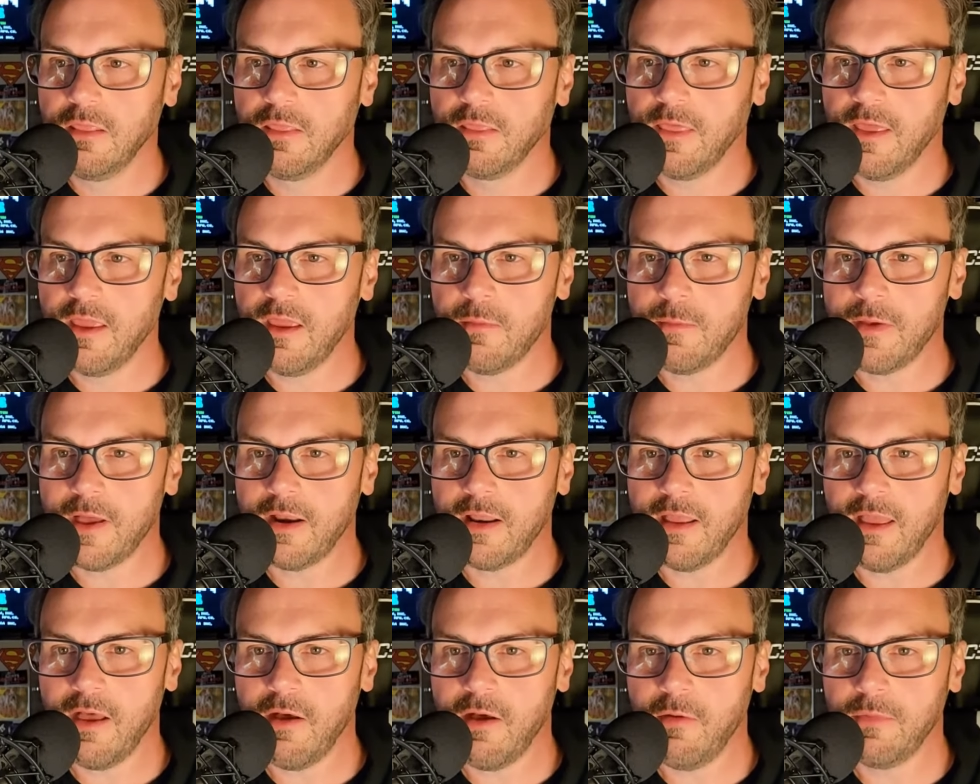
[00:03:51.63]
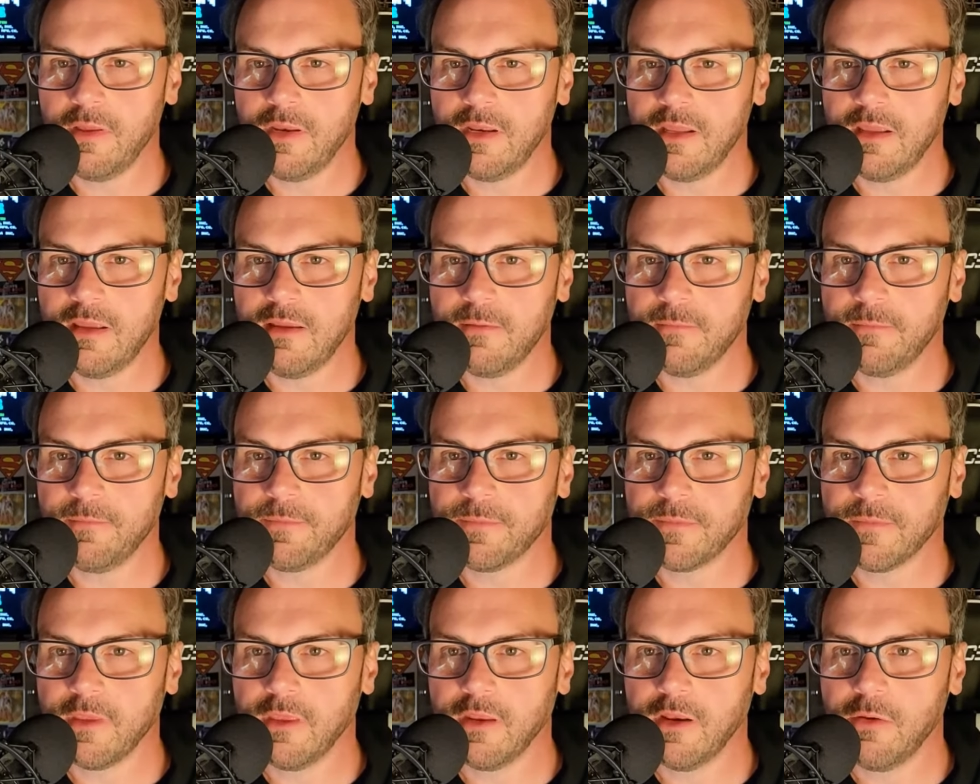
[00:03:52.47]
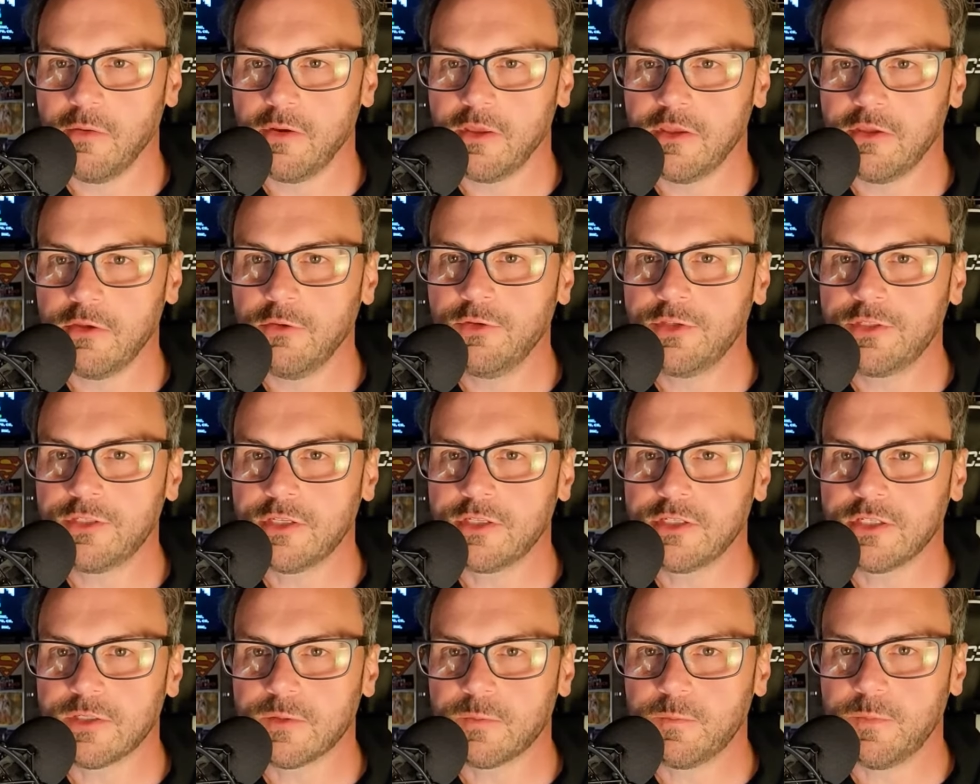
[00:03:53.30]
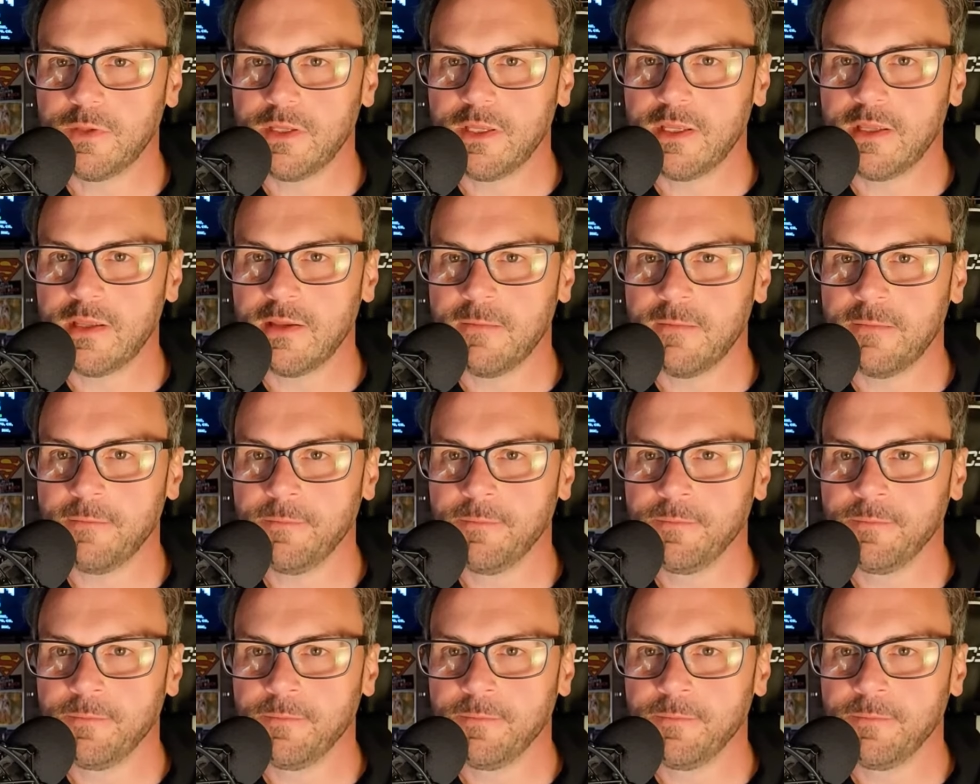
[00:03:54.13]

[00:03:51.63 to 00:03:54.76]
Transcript: Think about how many, you know, it used to just be